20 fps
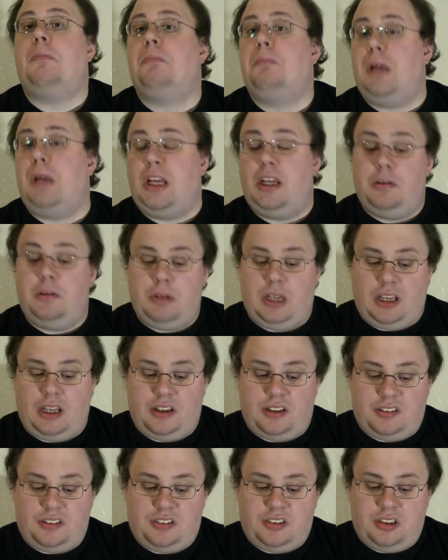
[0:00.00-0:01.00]
Mayhem
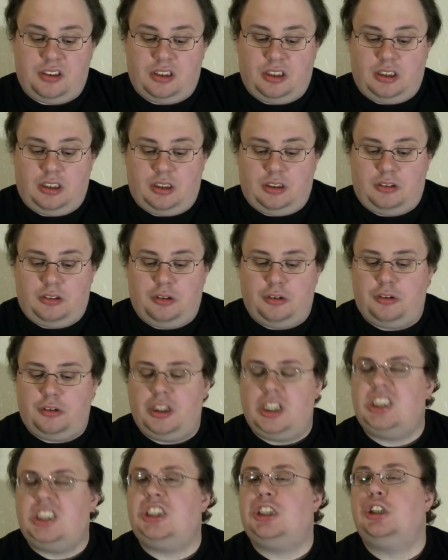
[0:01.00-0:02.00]
has to
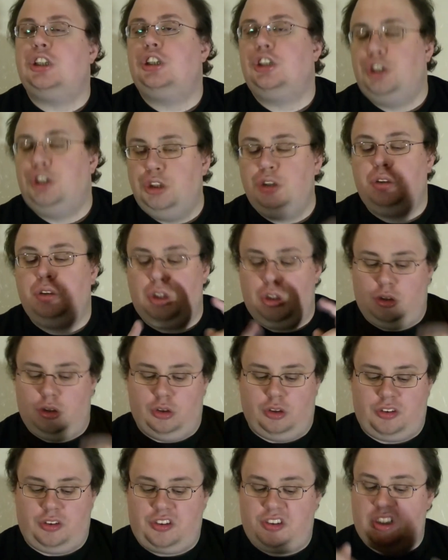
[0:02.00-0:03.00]
reach 2
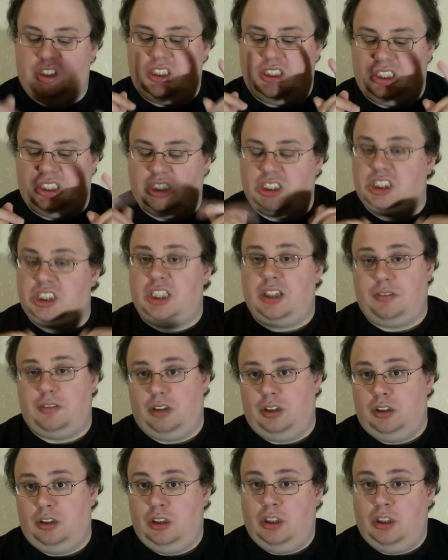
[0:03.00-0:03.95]
goals in each level.